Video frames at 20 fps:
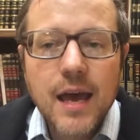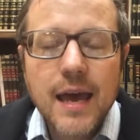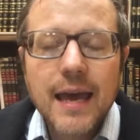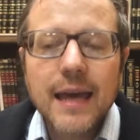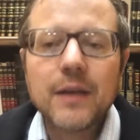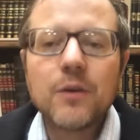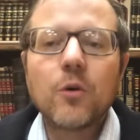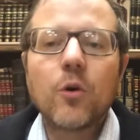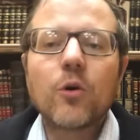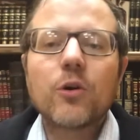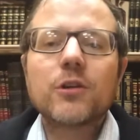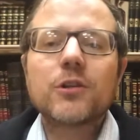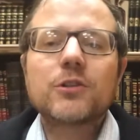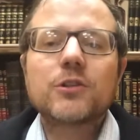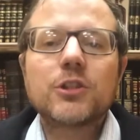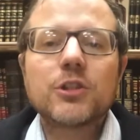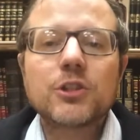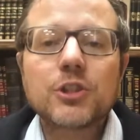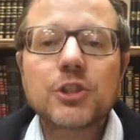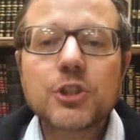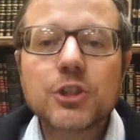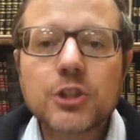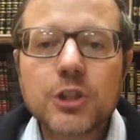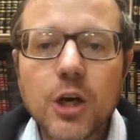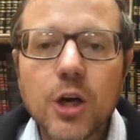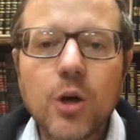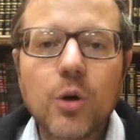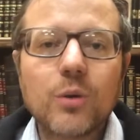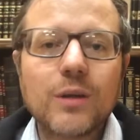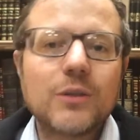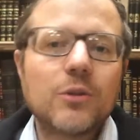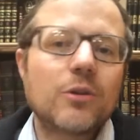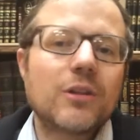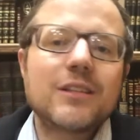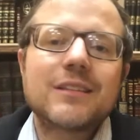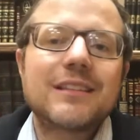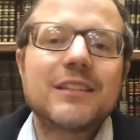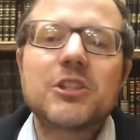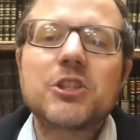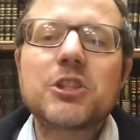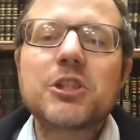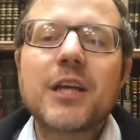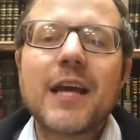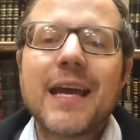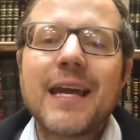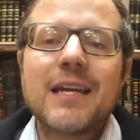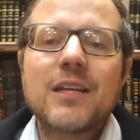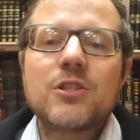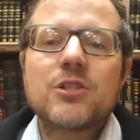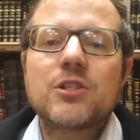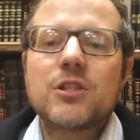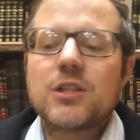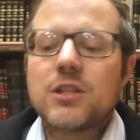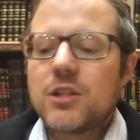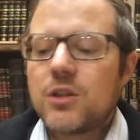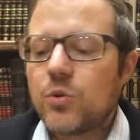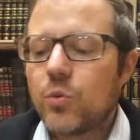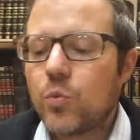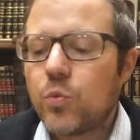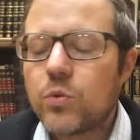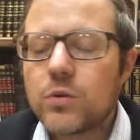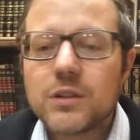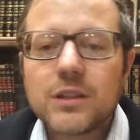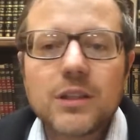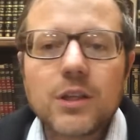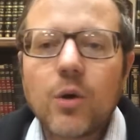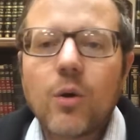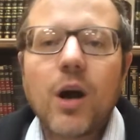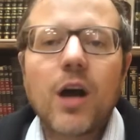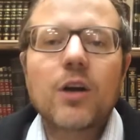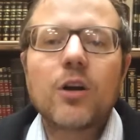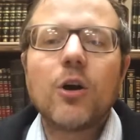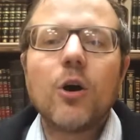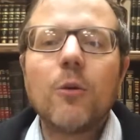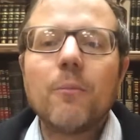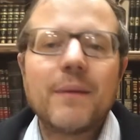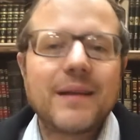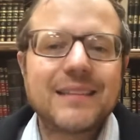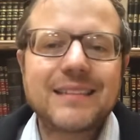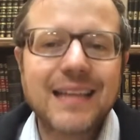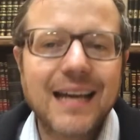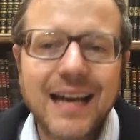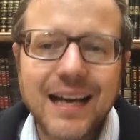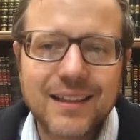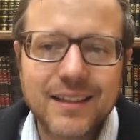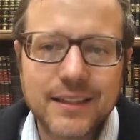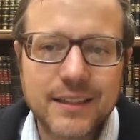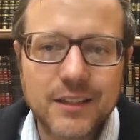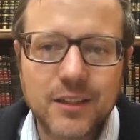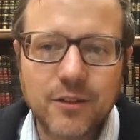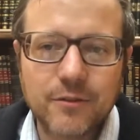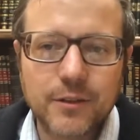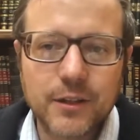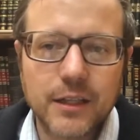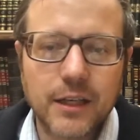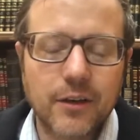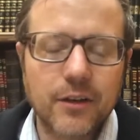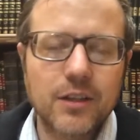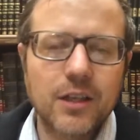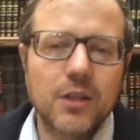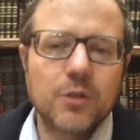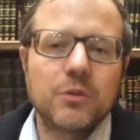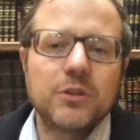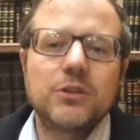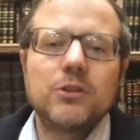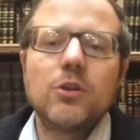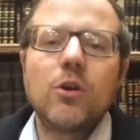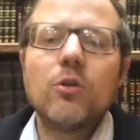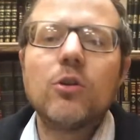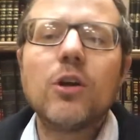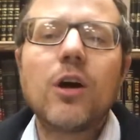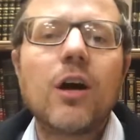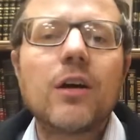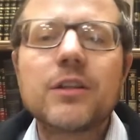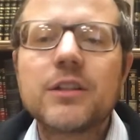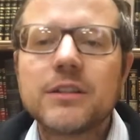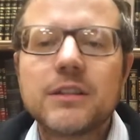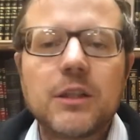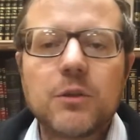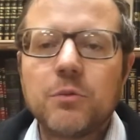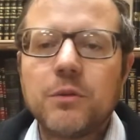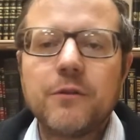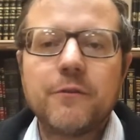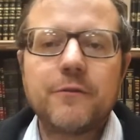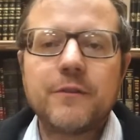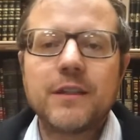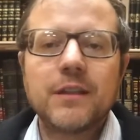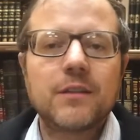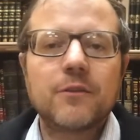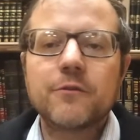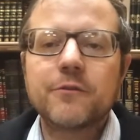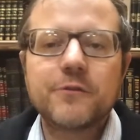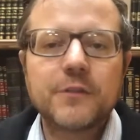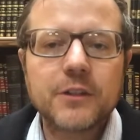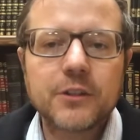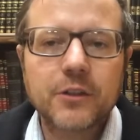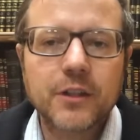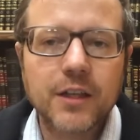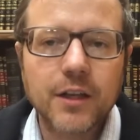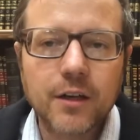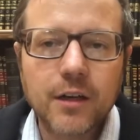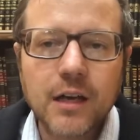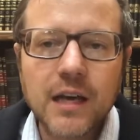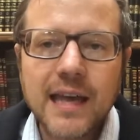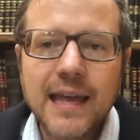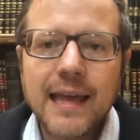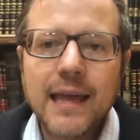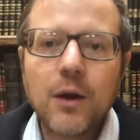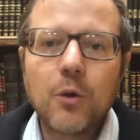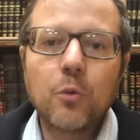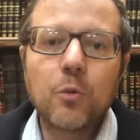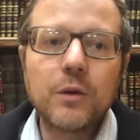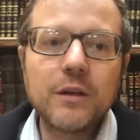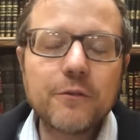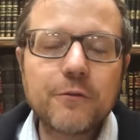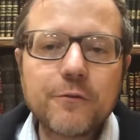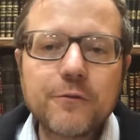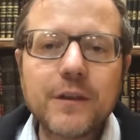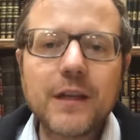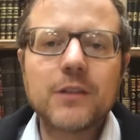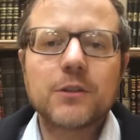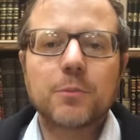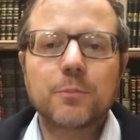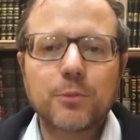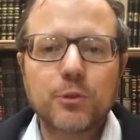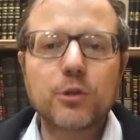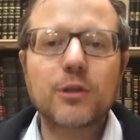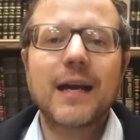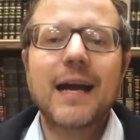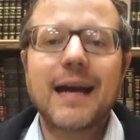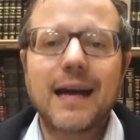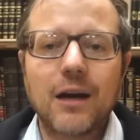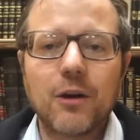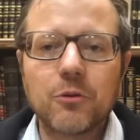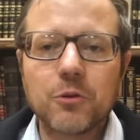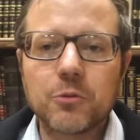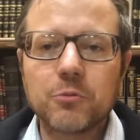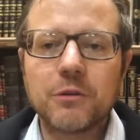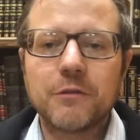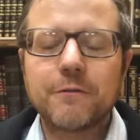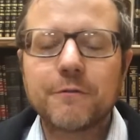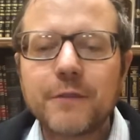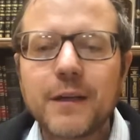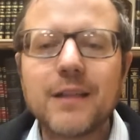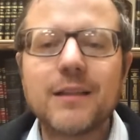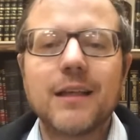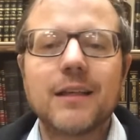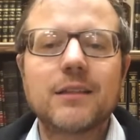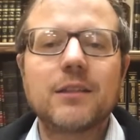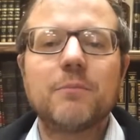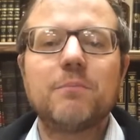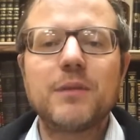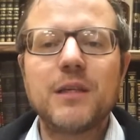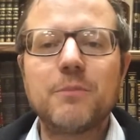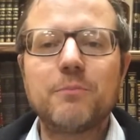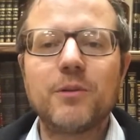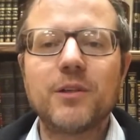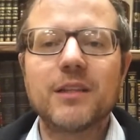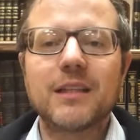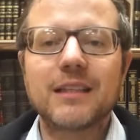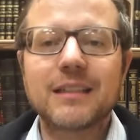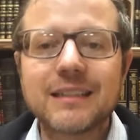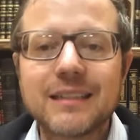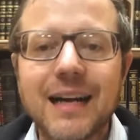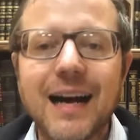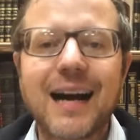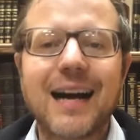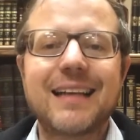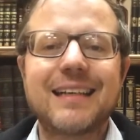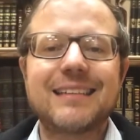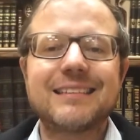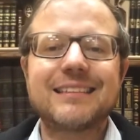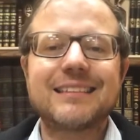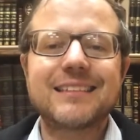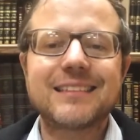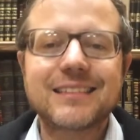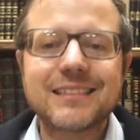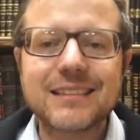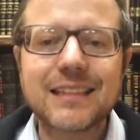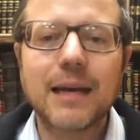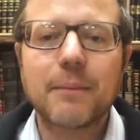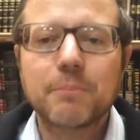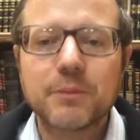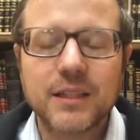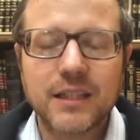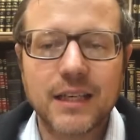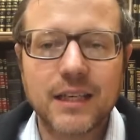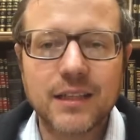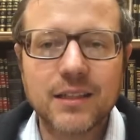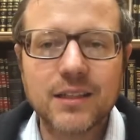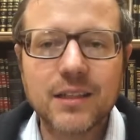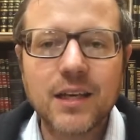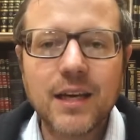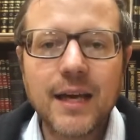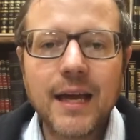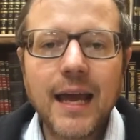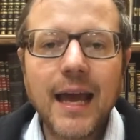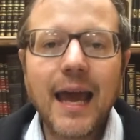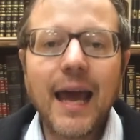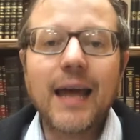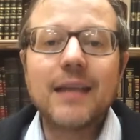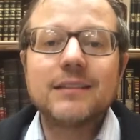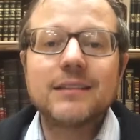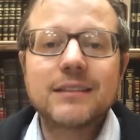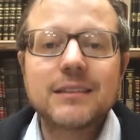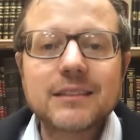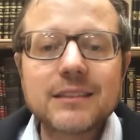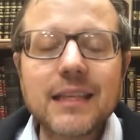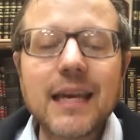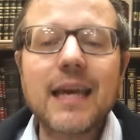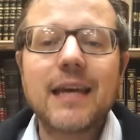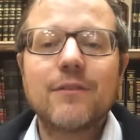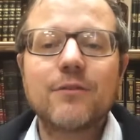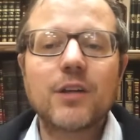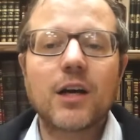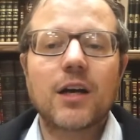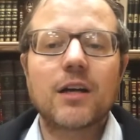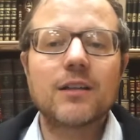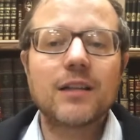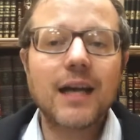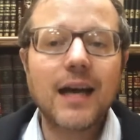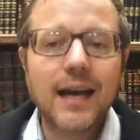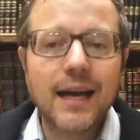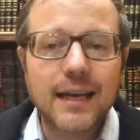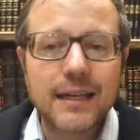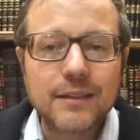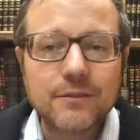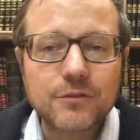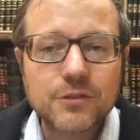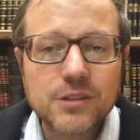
in order to change our whole mentality over here. In other words, no longer did we feel inferior. We felt proud. We felt like the people that God had stepped in and saved our lives.